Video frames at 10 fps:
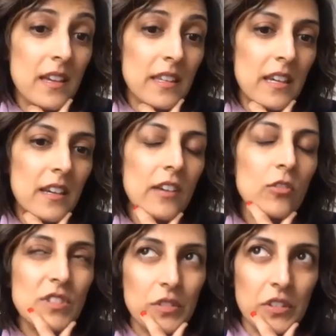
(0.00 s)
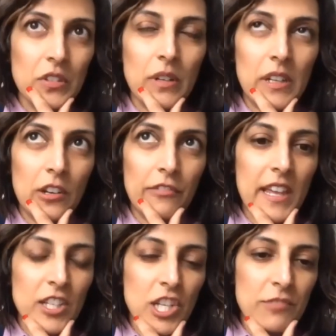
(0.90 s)
yeah. And also, you know, a lot of
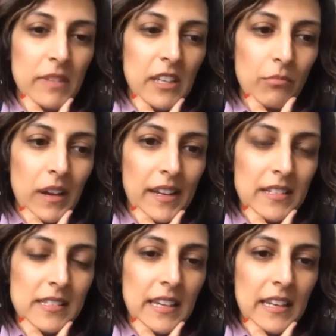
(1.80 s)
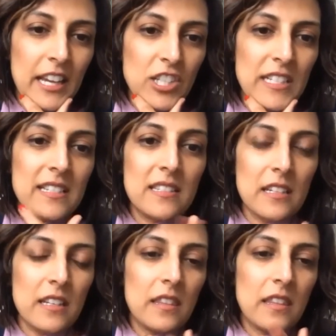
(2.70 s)
that judgment and bias can actually
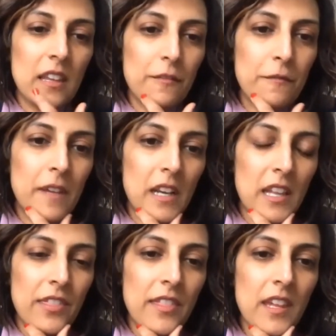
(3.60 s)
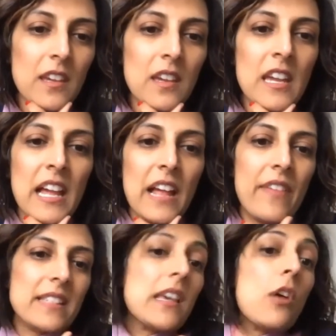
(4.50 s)
sit in that feel and think, and
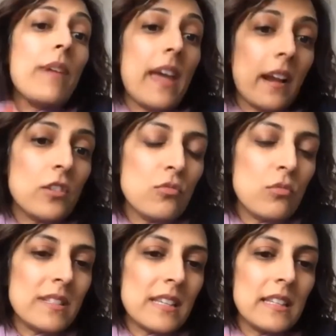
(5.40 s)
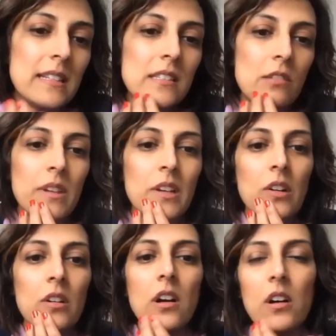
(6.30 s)
that's how we act towards others. So we
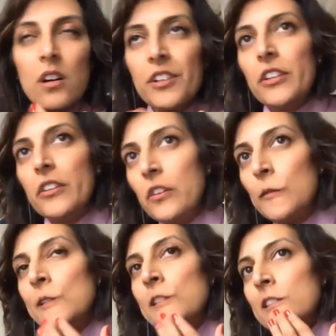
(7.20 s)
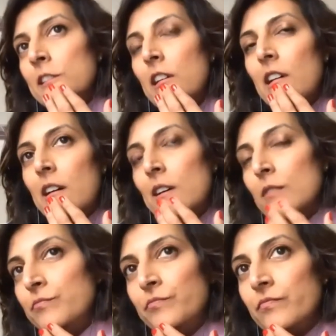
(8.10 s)
go, oh, you know,
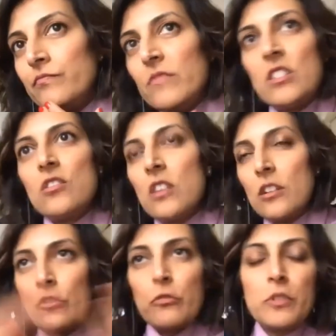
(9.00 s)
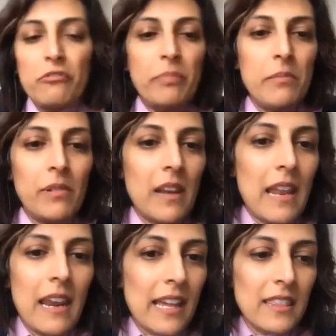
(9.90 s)
Um, certain groups of people
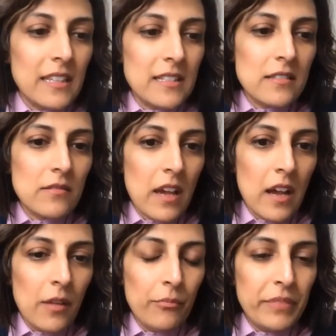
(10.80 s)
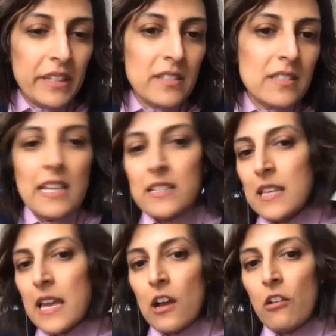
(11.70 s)
are like this um, because that's
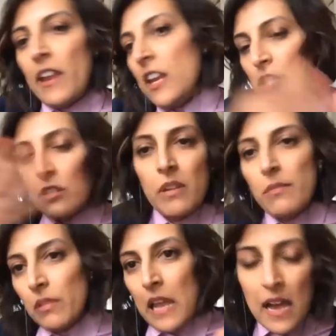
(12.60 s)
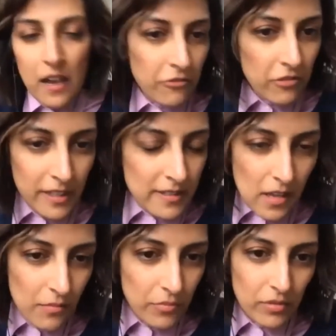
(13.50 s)
how Asian people are, for
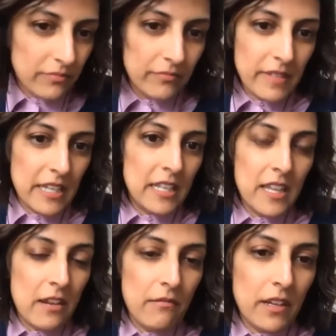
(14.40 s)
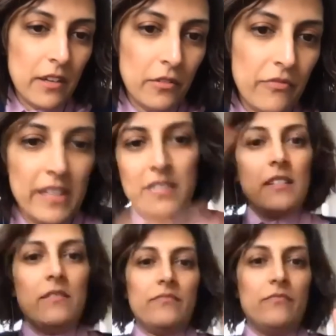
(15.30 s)
example. And then we go, that's
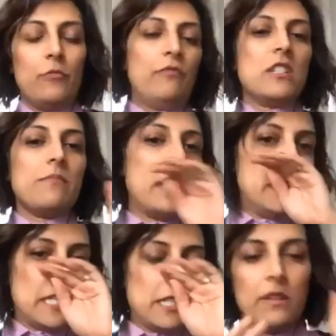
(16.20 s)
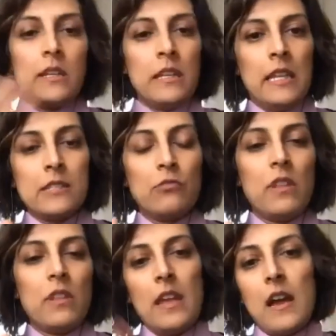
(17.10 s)
it. We've just made a judgment, and that's who
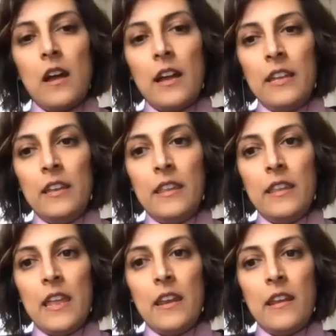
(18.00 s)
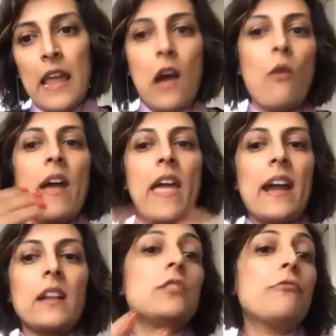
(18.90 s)
they are. And and now I
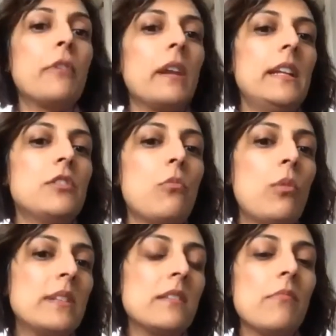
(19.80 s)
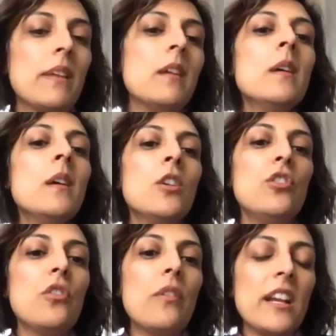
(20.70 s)
act differently towards them. But
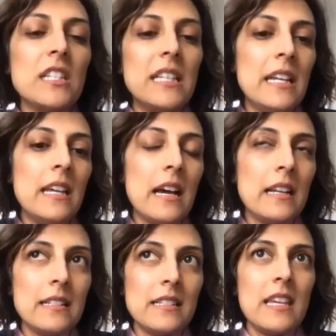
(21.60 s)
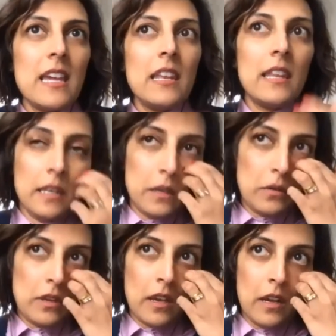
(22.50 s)
you don't actually understand that
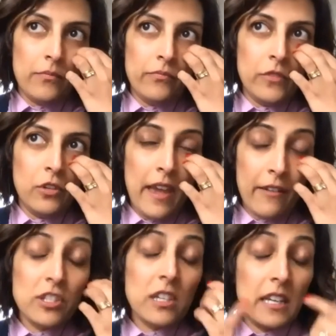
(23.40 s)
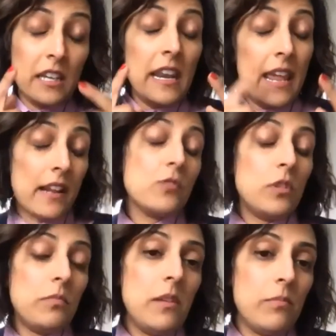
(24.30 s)
um, you have to connect
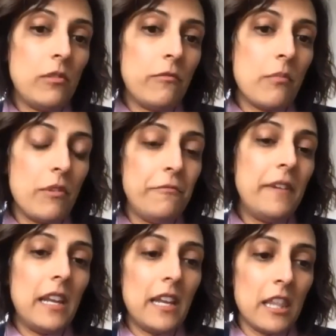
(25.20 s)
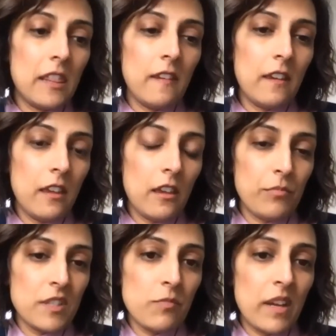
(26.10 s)
with people from a feeling and thinking
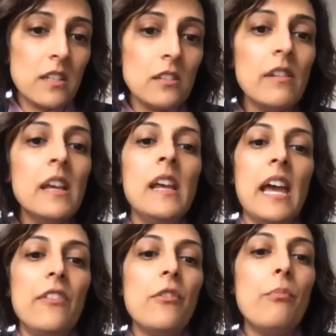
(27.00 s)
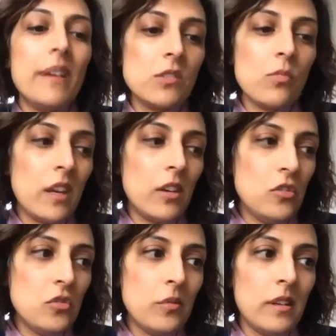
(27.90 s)
perspective. And the best way to
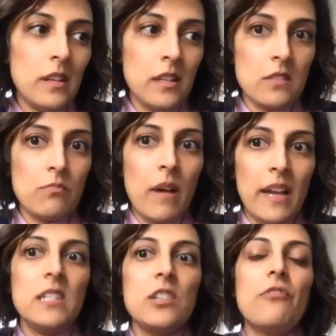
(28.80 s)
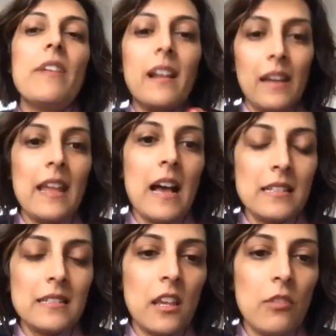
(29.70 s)
do it is by directly
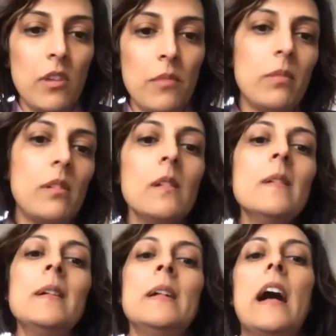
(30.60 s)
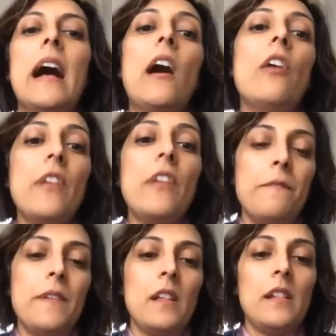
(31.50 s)
asking people how they
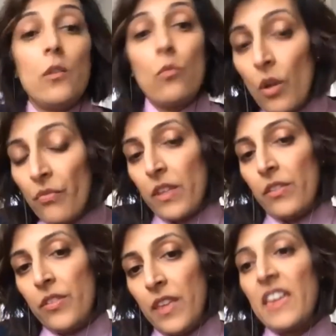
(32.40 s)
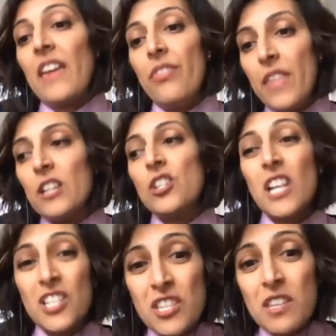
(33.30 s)
feel and what they think, and then
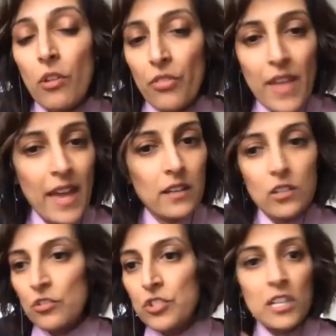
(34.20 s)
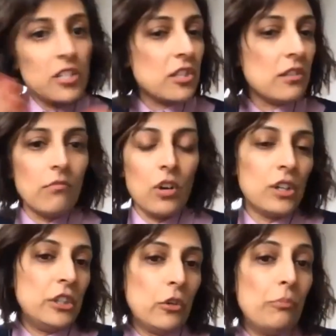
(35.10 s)
judge them on that. Don't judge them
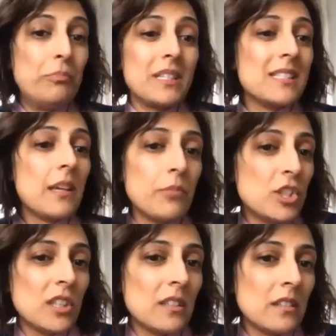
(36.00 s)
on your perception